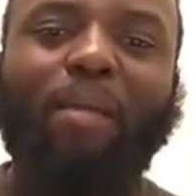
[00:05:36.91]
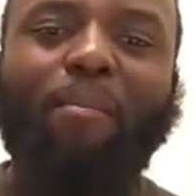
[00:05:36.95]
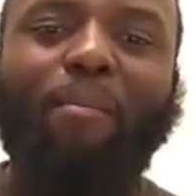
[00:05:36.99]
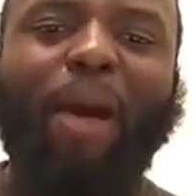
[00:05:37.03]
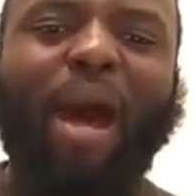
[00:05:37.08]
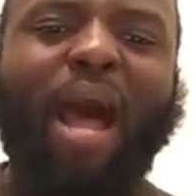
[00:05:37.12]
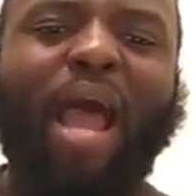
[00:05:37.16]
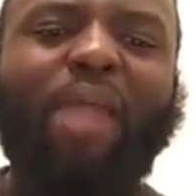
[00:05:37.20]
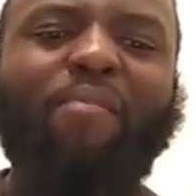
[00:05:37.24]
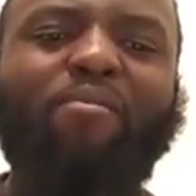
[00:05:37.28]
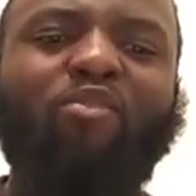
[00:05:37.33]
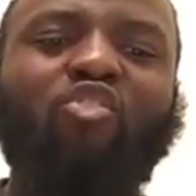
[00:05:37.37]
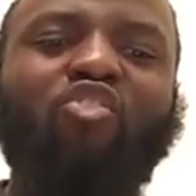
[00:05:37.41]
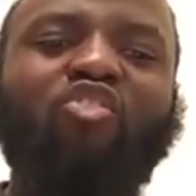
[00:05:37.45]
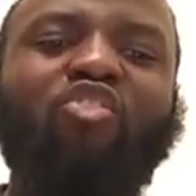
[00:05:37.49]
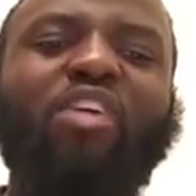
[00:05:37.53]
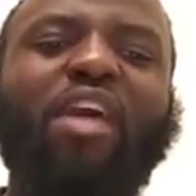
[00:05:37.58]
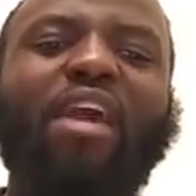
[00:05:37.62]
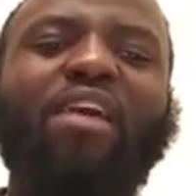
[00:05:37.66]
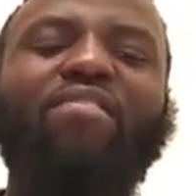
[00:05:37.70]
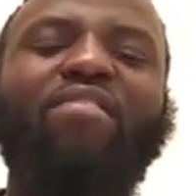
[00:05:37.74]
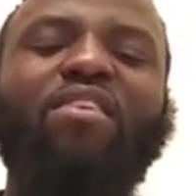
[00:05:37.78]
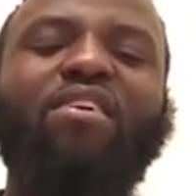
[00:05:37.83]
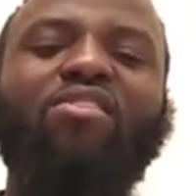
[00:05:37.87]
Bible
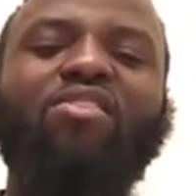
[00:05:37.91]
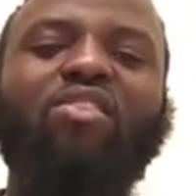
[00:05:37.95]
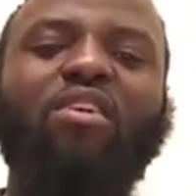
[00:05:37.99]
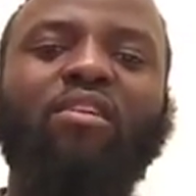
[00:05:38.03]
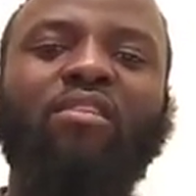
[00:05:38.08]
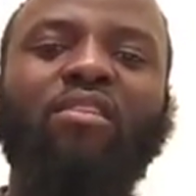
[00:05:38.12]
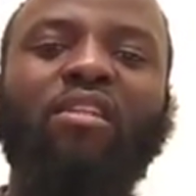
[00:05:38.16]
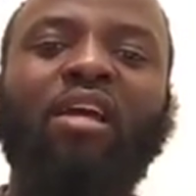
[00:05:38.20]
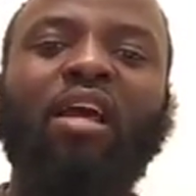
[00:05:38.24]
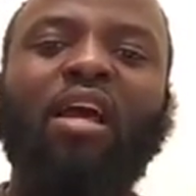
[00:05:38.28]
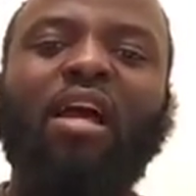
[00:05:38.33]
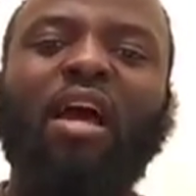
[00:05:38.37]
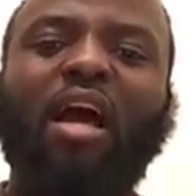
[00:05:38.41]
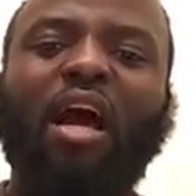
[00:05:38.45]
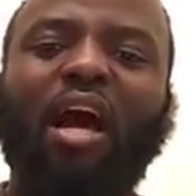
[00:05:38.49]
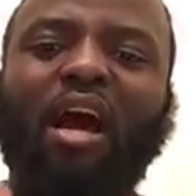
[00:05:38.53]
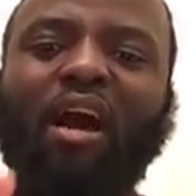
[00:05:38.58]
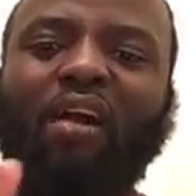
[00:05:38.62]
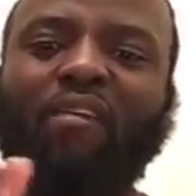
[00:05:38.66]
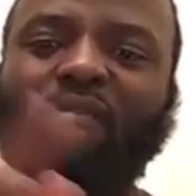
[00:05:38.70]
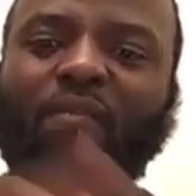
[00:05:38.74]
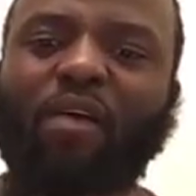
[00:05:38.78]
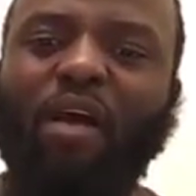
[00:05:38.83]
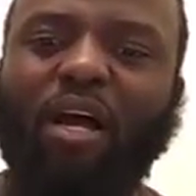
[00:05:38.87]
says this
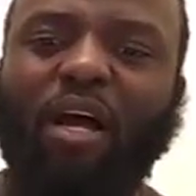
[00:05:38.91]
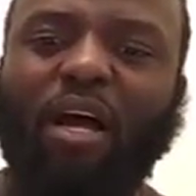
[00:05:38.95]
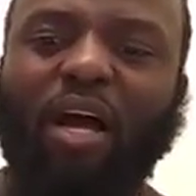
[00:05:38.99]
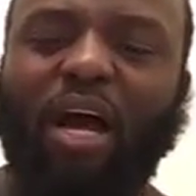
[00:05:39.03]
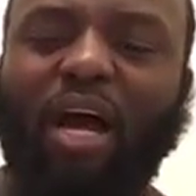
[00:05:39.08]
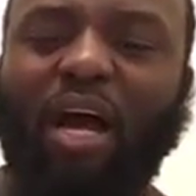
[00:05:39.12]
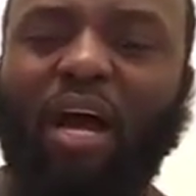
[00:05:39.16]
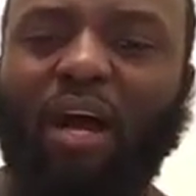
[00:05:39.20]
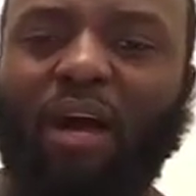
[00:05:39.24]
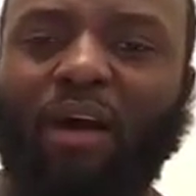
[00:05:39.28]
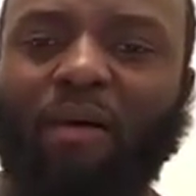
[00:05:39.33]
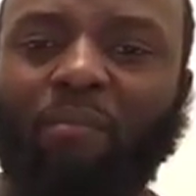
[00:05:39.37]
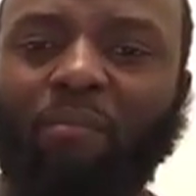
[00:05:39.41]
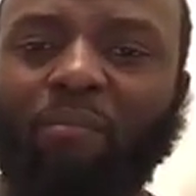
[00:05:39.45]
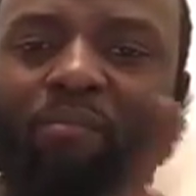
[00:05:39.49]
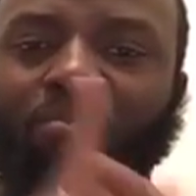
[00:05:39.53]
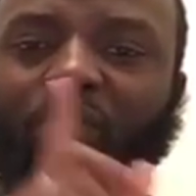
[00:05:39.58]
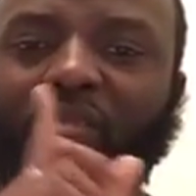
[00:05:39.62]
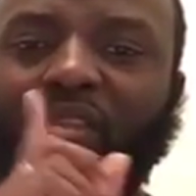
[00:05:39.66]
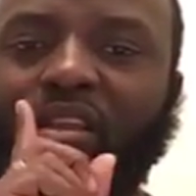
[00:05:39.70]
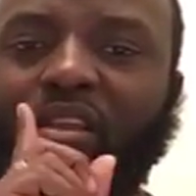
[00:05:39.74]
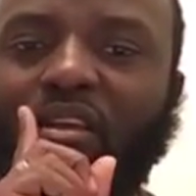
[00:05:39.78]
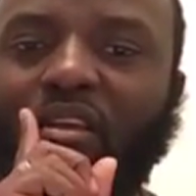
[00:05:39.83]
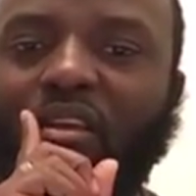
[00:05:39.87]
on
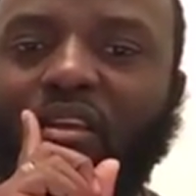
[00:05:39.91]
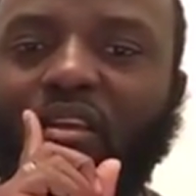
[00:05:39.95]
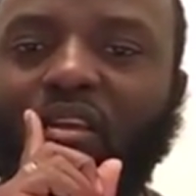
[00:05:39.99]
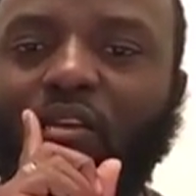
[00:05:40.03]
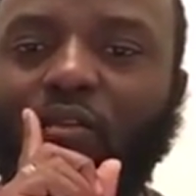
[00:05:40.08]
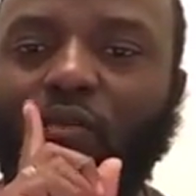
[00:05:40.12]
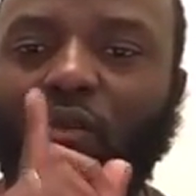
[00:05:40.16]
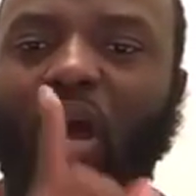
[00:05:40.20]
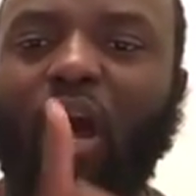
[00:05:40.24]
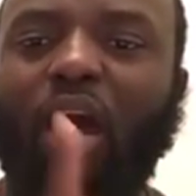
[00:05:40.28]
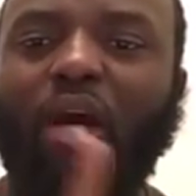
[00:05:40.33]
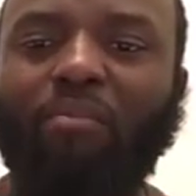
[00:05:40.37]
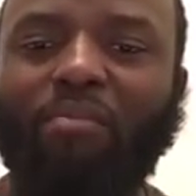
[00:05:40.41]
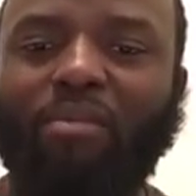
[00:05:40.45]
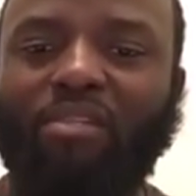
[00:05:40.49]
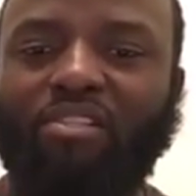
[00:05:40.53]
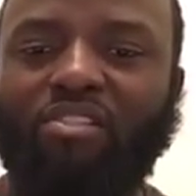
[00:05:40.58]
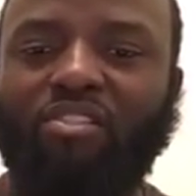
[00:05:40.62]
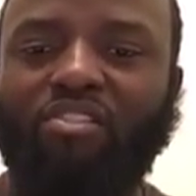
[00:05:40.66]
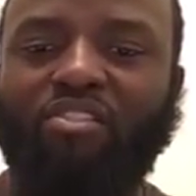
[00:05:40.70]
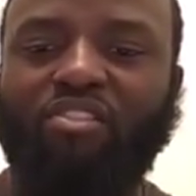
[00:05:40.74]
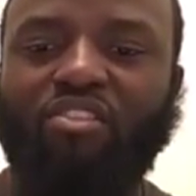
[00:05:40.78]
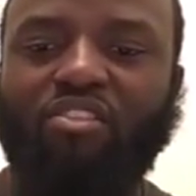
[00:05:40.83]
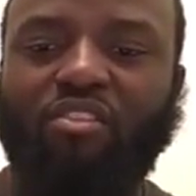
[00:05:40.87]

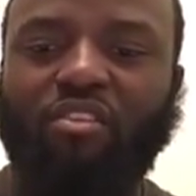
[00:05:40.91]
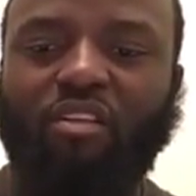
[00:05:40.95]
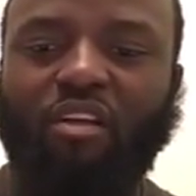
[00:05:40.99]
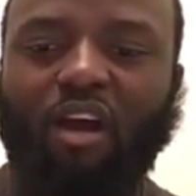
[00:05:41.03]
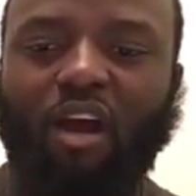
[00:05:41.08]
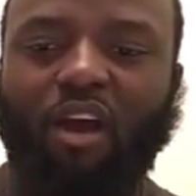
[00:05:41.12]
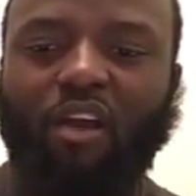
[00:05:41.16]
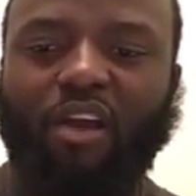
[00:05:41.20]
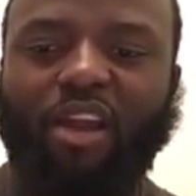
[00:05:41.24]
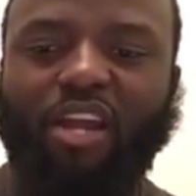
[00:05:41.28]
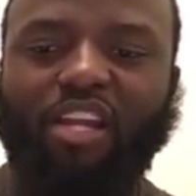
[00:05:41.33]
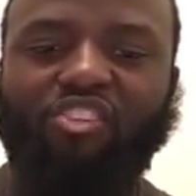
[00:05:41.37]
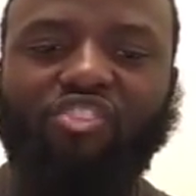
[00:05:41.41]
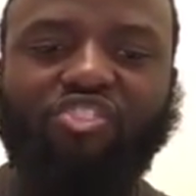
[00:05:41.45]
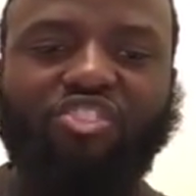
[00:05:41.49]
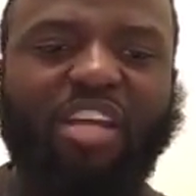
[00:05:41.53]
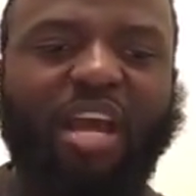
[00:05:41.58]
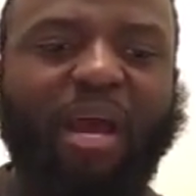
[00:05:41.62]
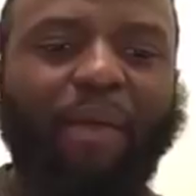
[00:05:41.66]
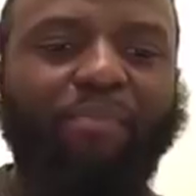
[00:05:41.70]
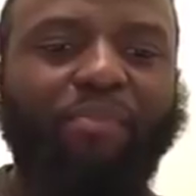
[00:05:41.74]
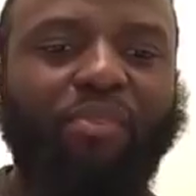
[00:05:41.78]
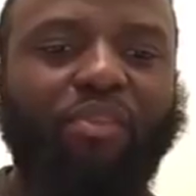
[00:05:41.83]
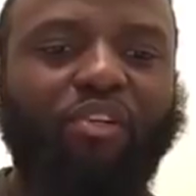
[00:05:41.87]
Romans, all right,
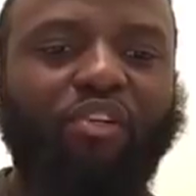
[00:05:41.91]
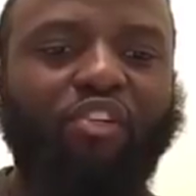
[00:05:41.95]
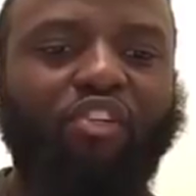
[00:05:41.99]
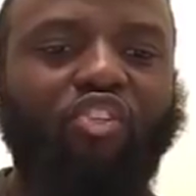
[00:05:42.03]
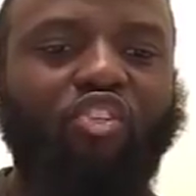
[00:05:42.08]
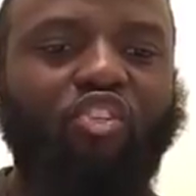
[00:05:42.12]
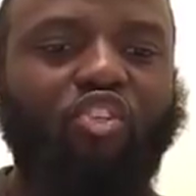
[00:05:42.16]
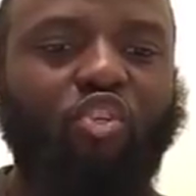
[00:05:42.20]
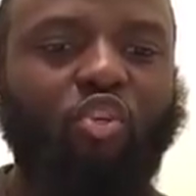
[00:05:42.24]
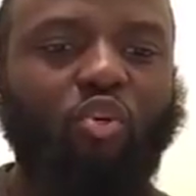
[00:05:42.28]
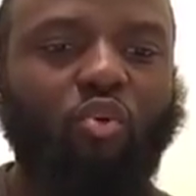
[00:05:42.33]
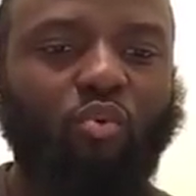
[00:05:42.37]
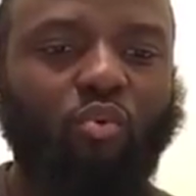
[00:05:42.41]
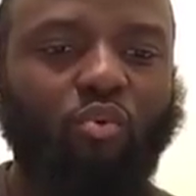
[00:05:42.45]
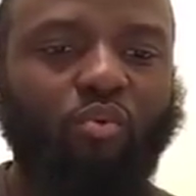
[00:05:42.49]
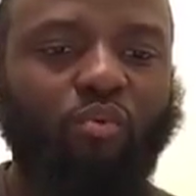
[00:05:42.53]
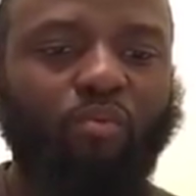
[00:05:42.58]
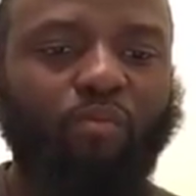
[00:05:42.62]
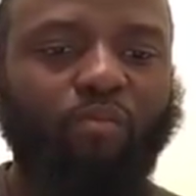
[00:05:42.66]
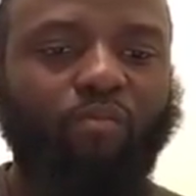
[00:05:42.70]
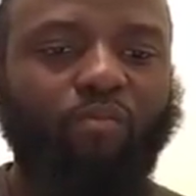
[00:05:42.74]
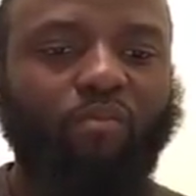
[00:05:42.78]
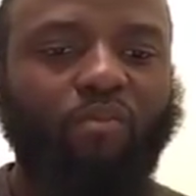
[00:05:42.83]
chapter 2,